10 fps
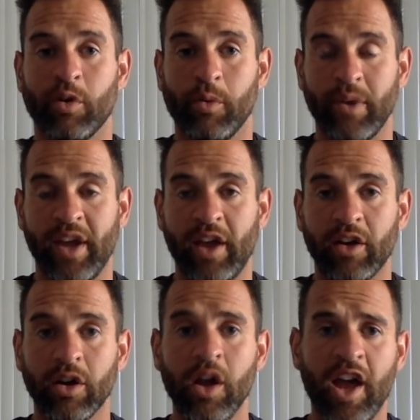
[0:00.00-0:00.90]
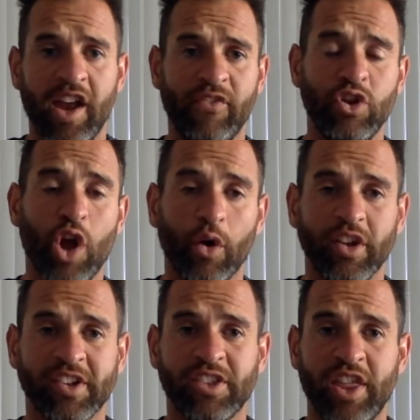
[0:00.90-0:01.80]
or a retainer. And if you
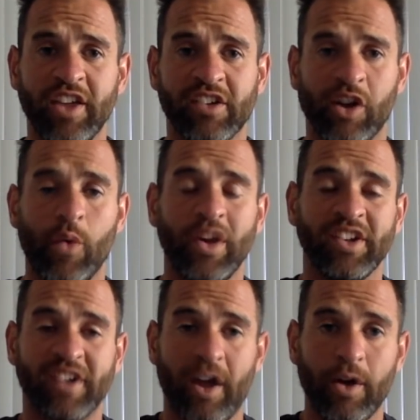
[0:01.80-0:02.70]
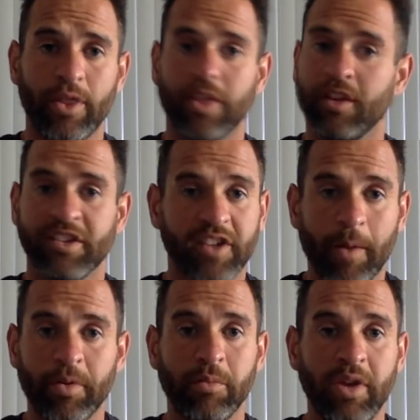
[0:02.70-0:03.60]
notice things are going south,
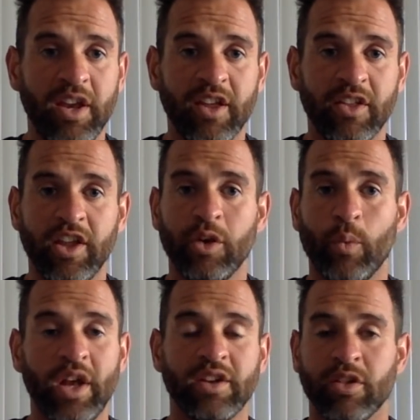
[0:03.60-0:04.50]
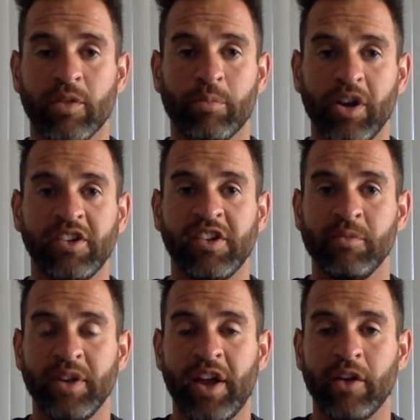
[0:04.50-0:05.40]
stop it immediately and wait till the braces
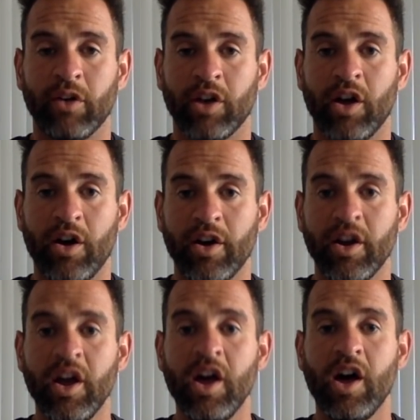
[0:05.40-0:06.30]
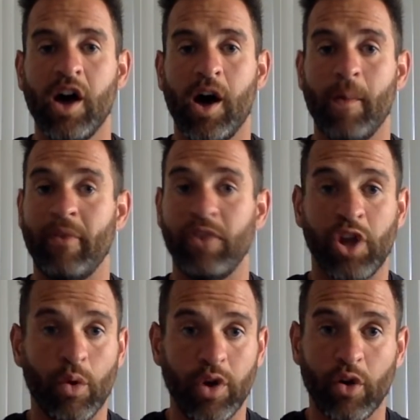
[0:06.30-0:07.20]
and retainer are gone. Um, if you
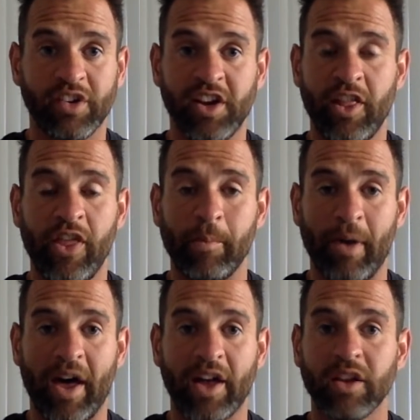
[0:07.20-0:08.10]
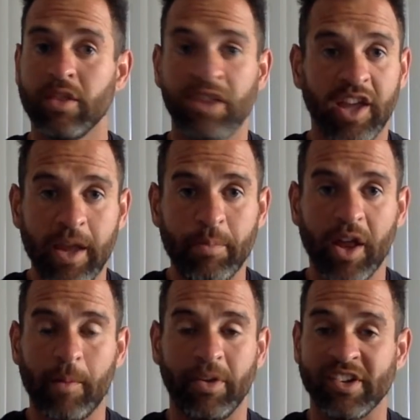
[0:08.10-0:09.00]
don't notice anything bad, then keep it
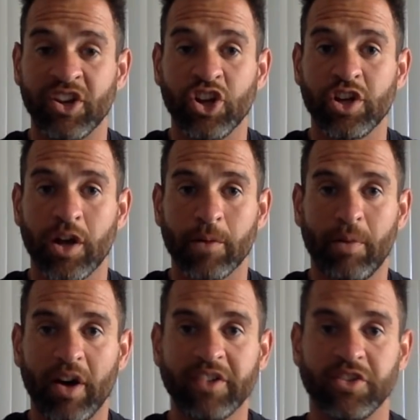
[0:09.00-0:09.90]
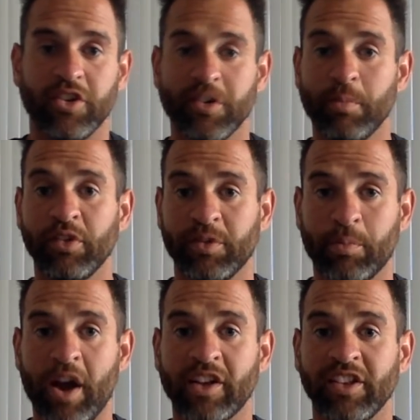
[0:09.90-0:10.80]
up. It's good tongue posture. You're supposed to
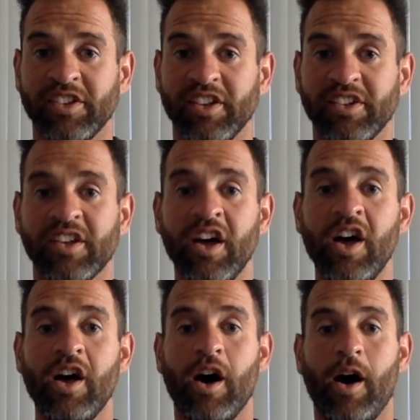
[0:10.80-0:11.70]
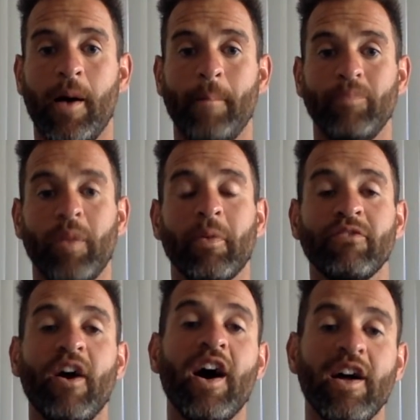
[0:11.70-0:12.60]
practice this. Um, number
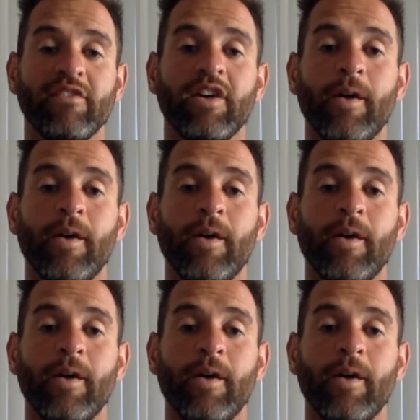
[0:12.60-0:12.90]
five,